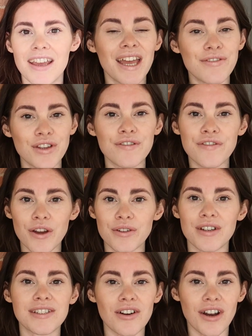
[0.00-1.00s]
If you
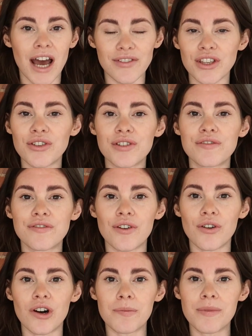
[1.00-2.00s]
focus on having good
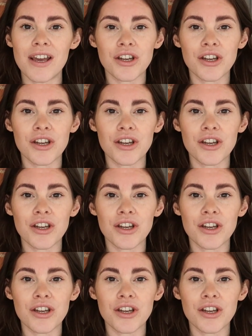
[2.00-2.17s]
form,